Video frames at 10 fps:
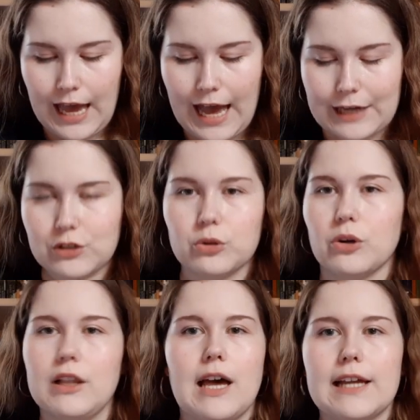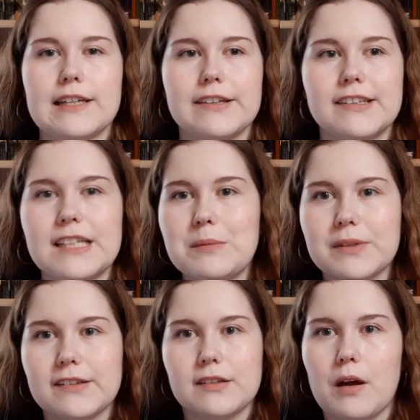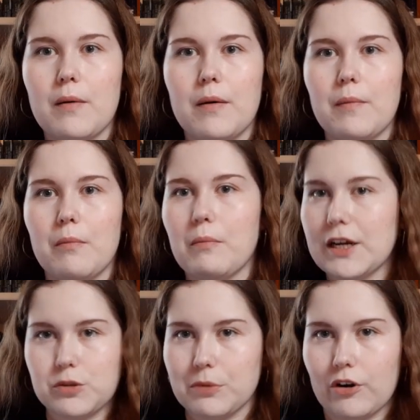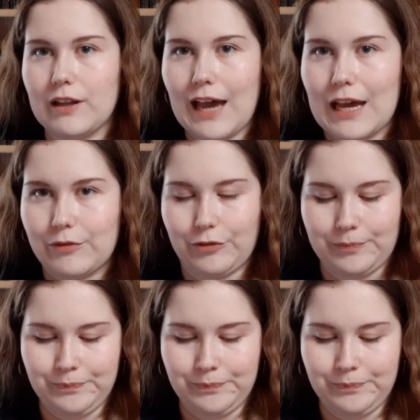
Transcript: and Korlat seems much more alive.